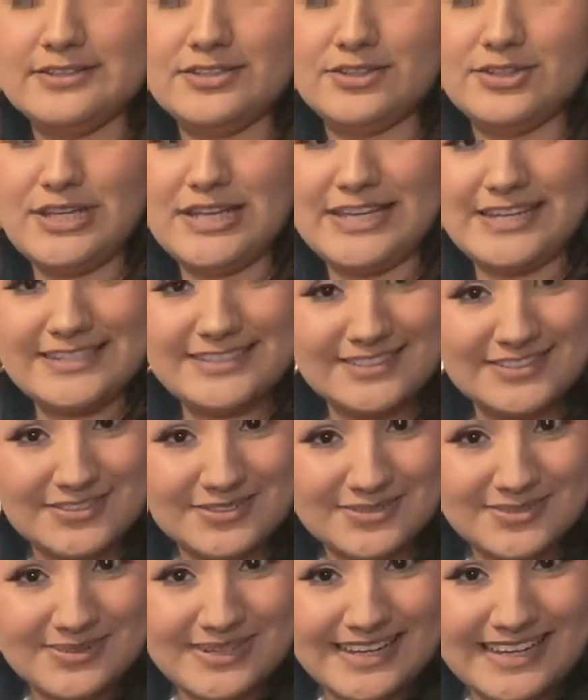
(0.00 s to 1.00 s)
So these
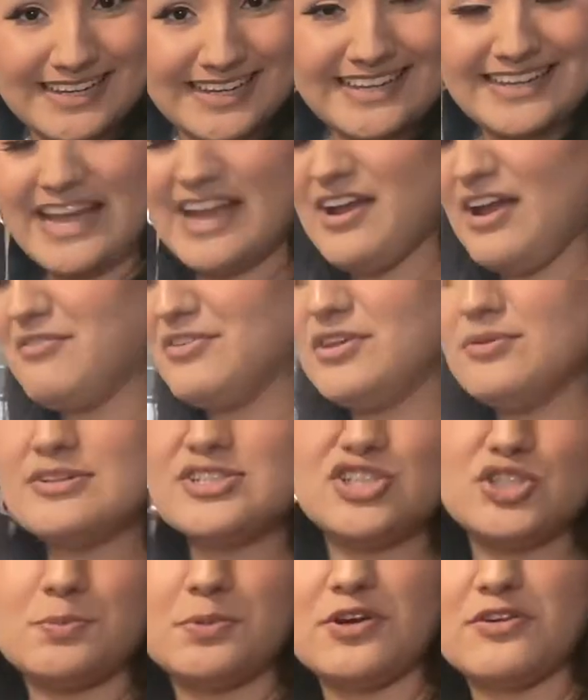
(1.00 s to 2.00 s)
three. Everything
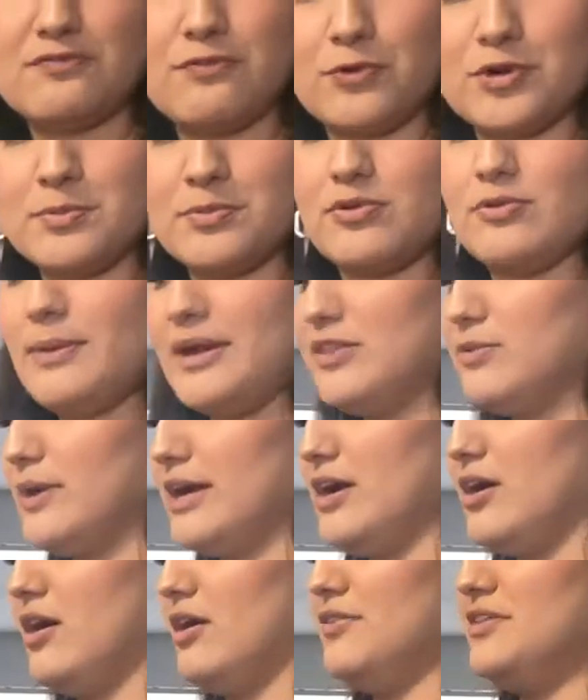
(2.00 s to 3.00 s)
was super affordable, by the
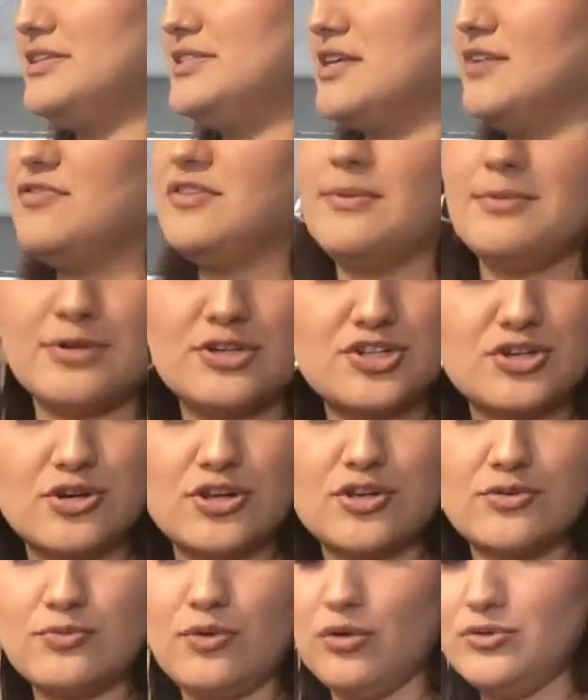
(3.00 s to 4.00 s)
way. All this stuff that I'm going to show
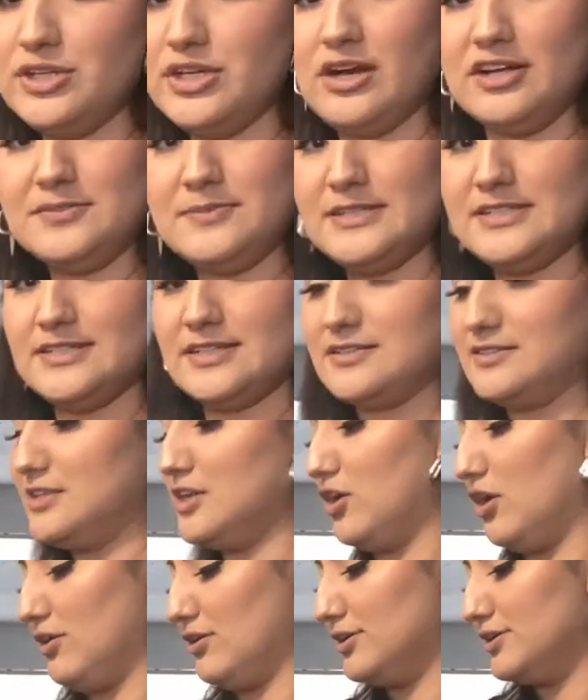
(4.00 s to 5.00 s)
you only cost me sixty
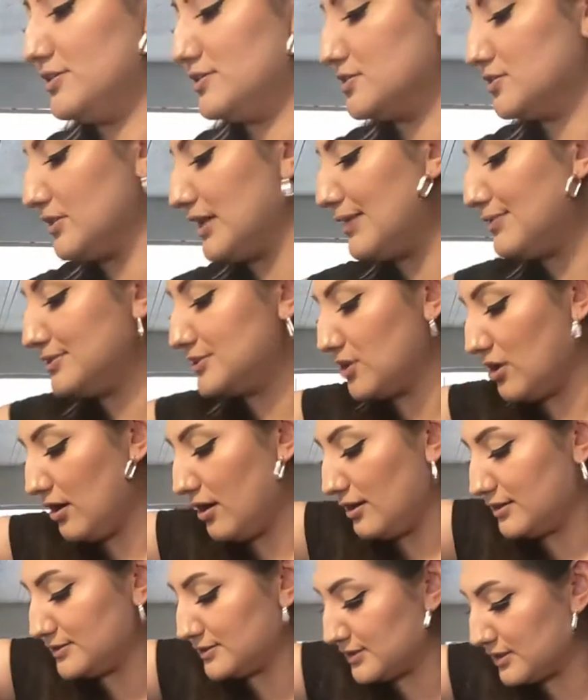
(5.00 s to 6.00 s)
dollars. So that was
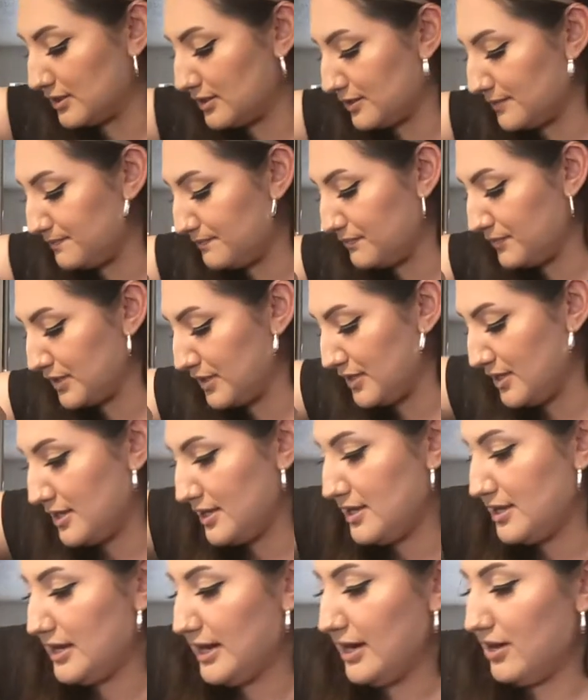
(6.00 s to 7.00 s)
awesome.
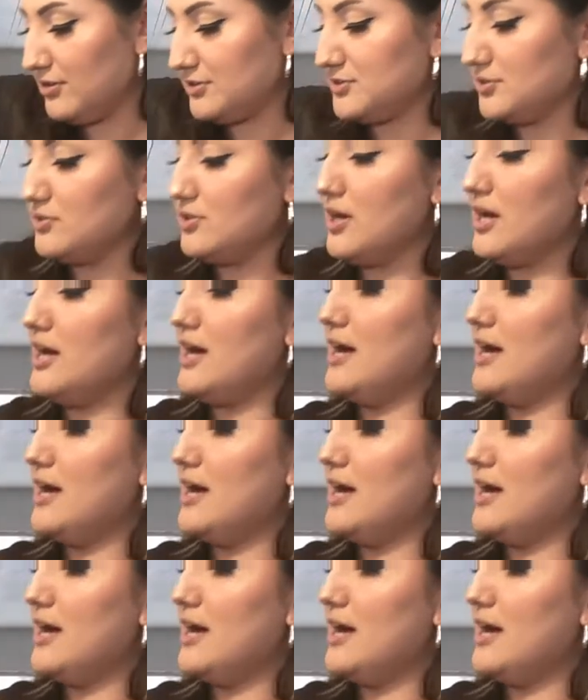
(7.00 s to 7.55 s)
I also